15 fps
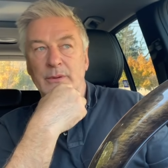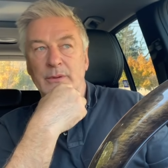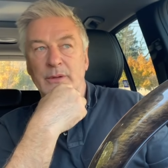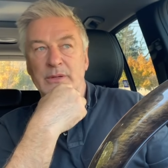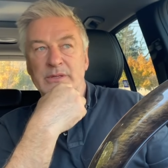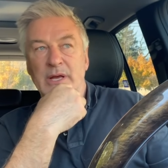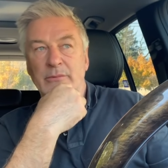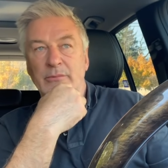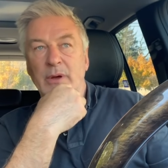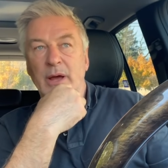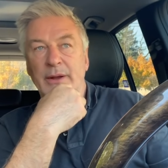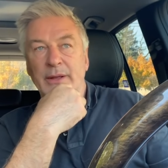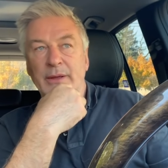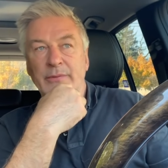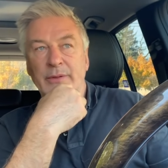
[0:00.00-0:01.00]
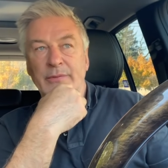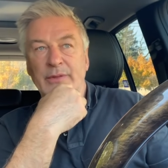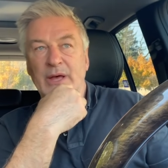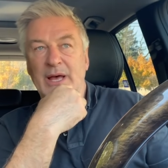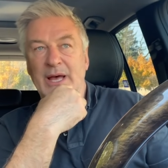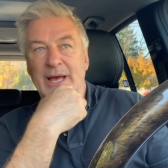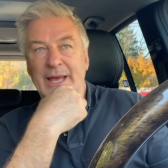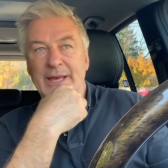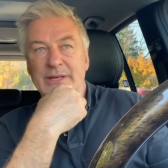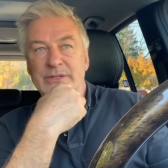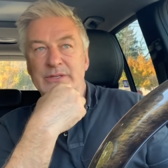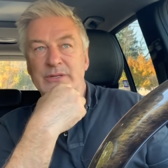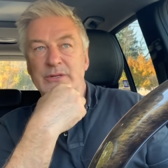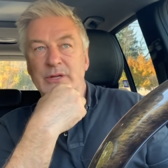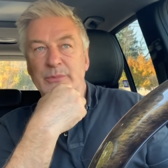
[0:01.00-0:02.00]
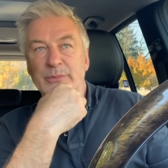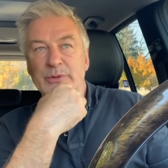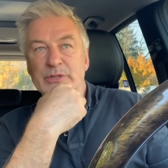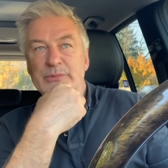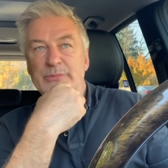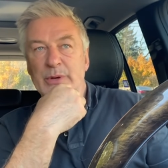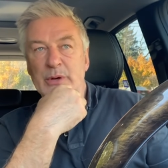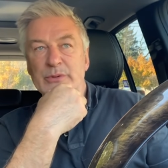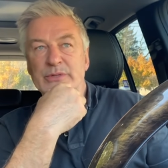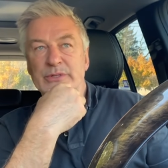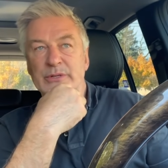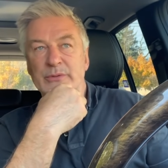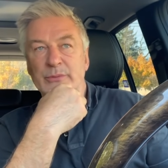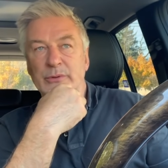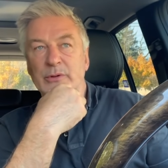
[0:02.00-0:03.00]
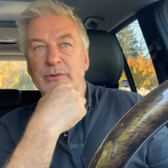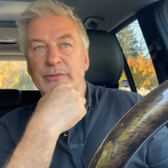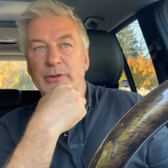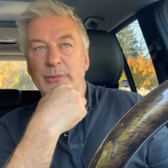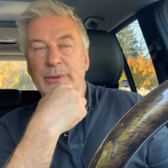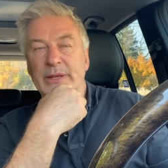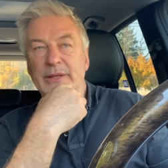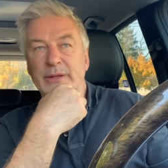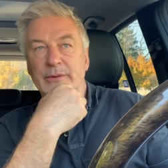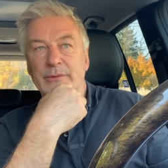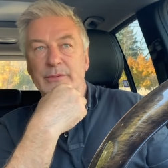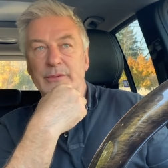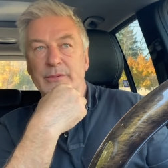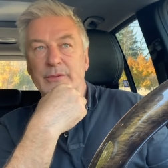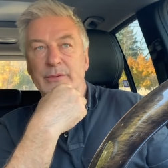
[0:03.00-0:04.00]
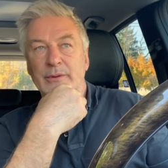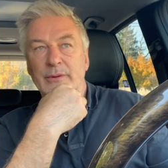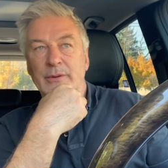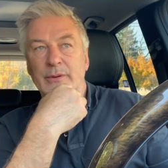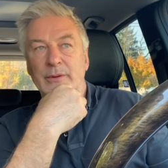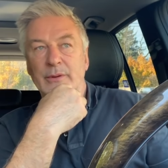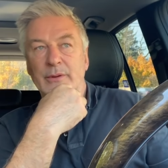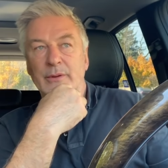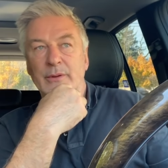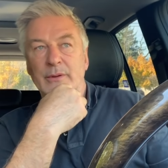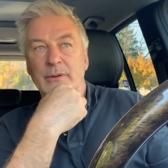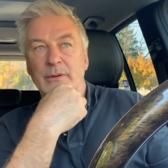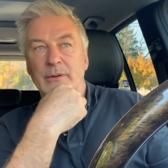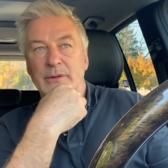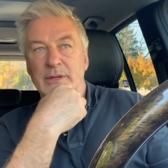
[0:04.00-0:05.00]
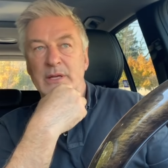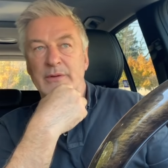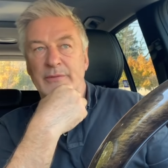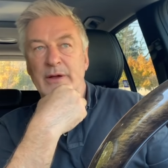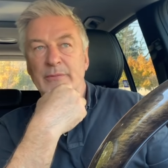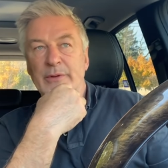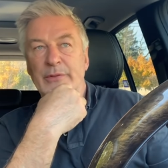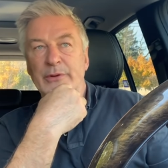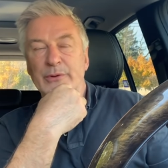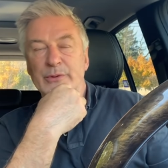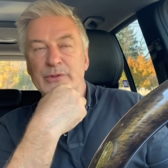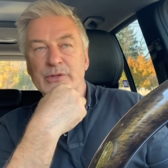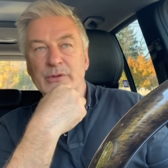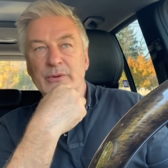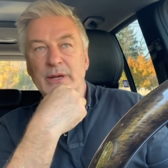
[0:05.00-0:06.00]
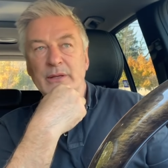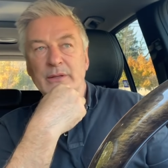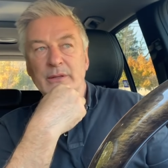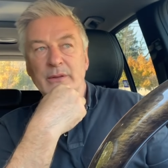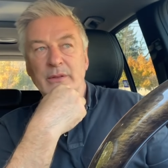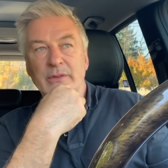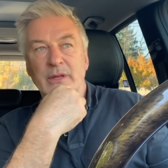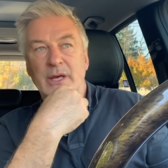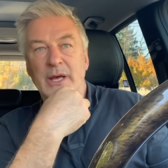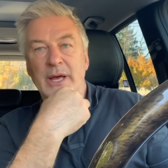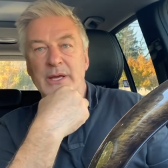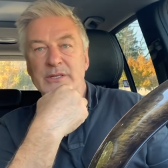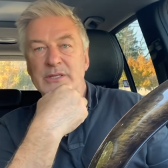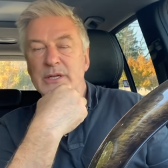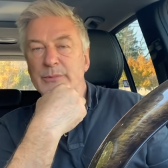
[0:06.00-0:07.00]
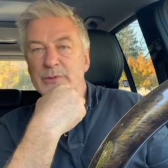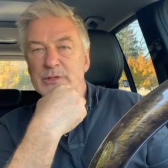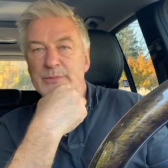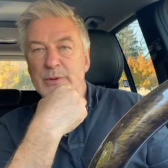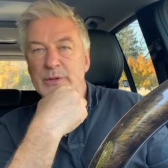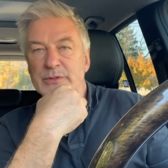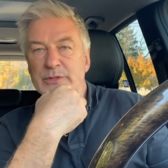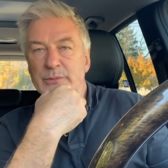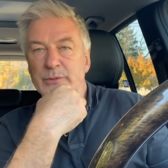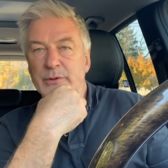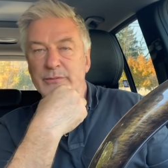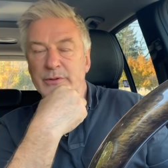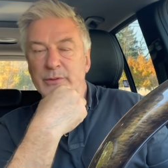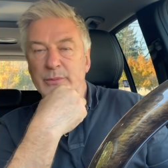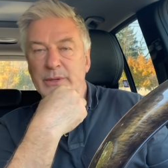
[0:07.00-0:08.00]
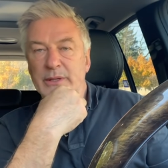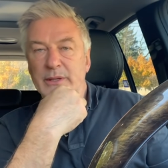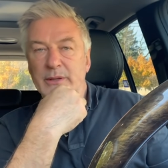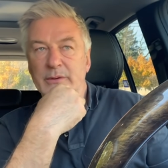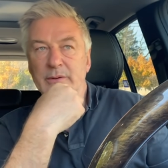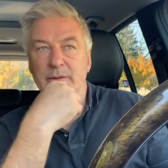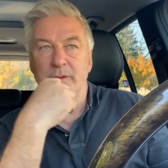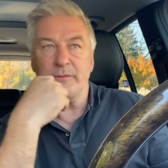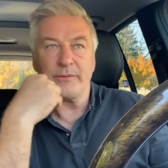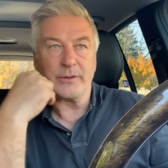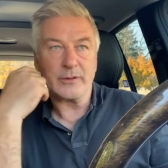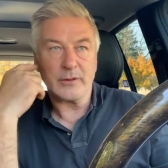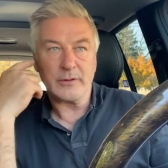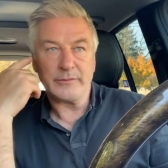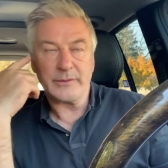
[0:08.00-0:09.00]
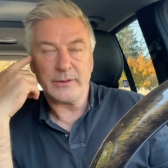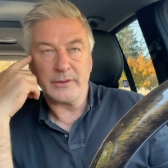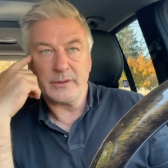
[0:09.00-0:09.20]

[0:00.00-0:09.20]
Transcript: it's ironic that the highest numbers posted were over the weekend if I read the news correctly, that the highest numbers posted were over the weekend of the COVID.